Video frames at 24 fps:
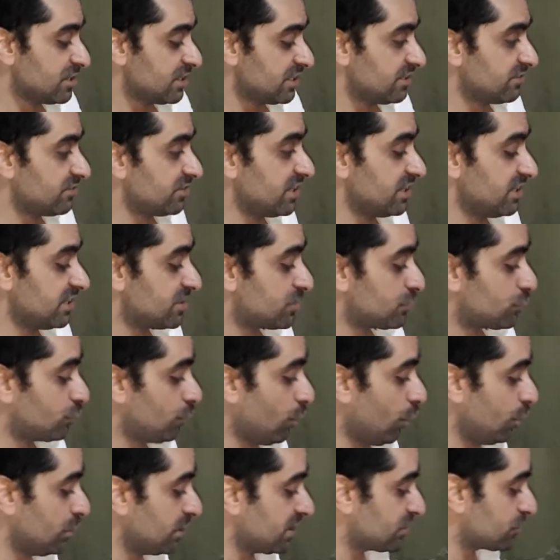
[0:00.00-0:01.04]
really
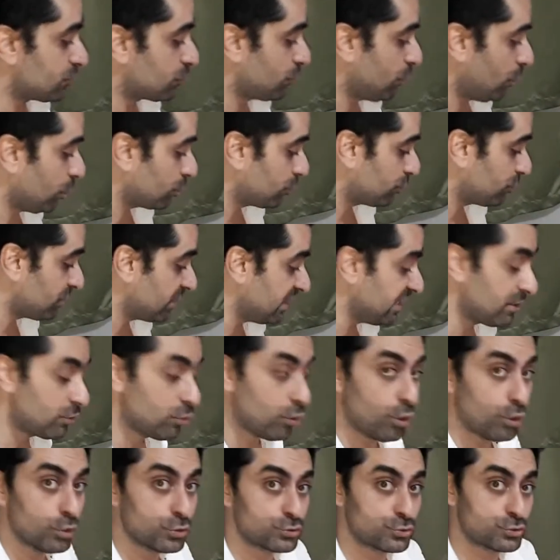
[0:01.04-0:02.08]
Sterling scored 3
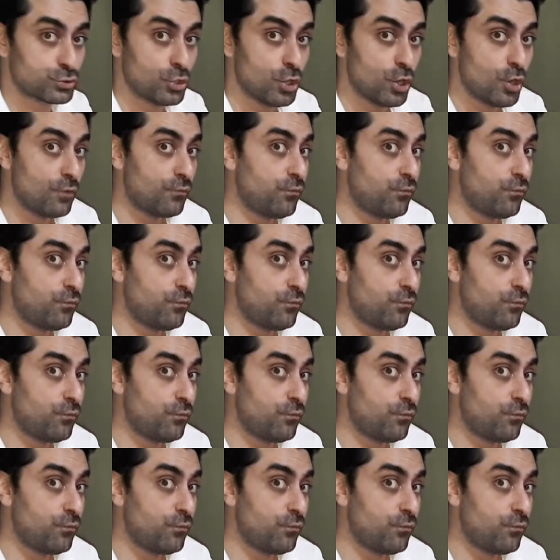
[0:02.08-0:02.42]
goals